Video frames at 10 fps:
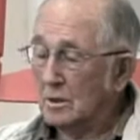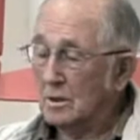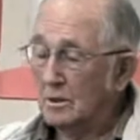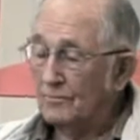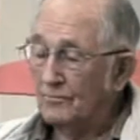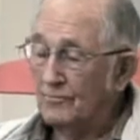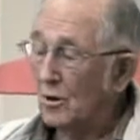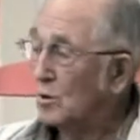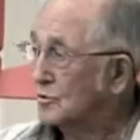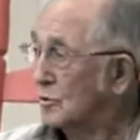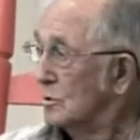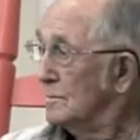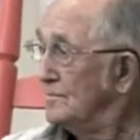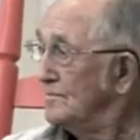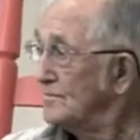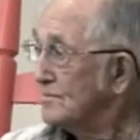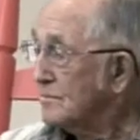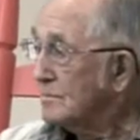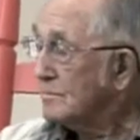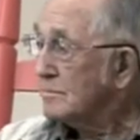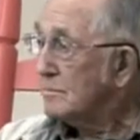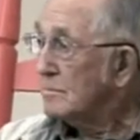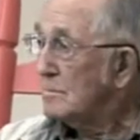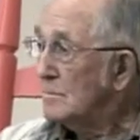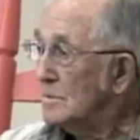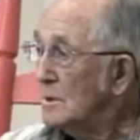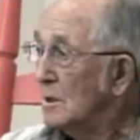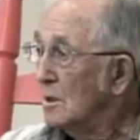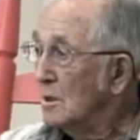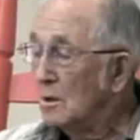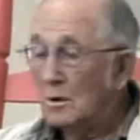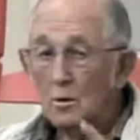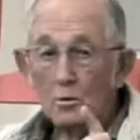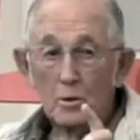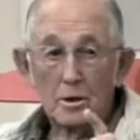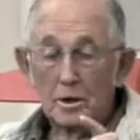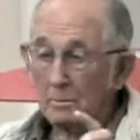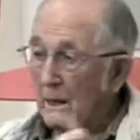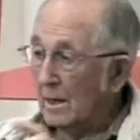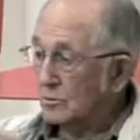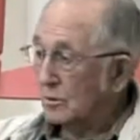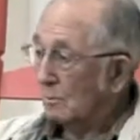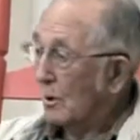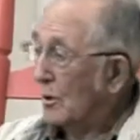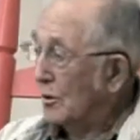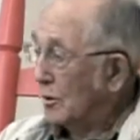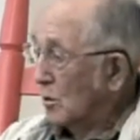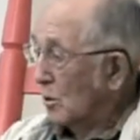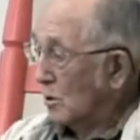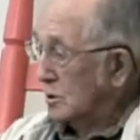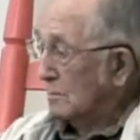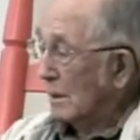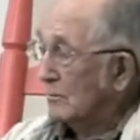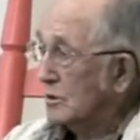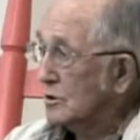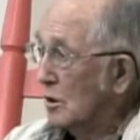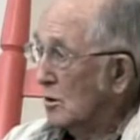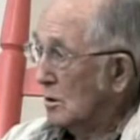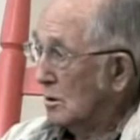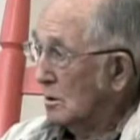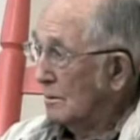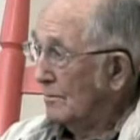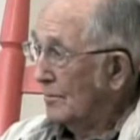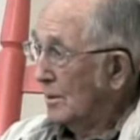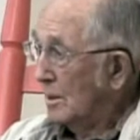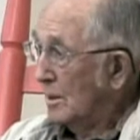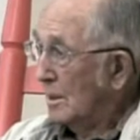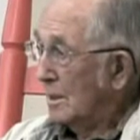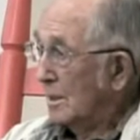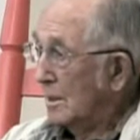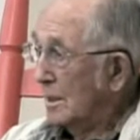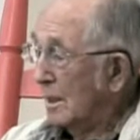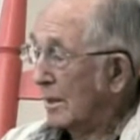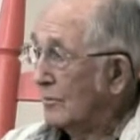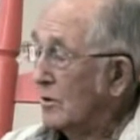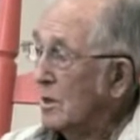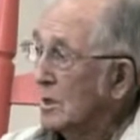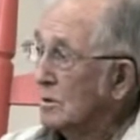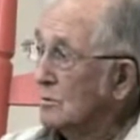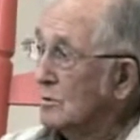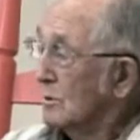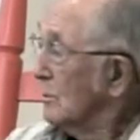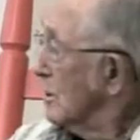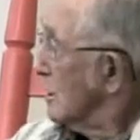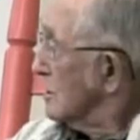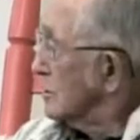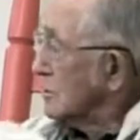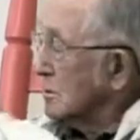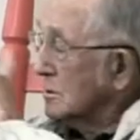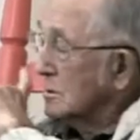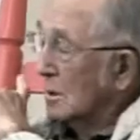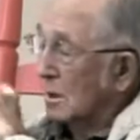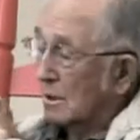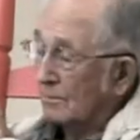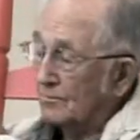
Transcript: uh, culture. uh, Oh, yeah. Whittled him out some bird decoys about this long. And then there was, this these um,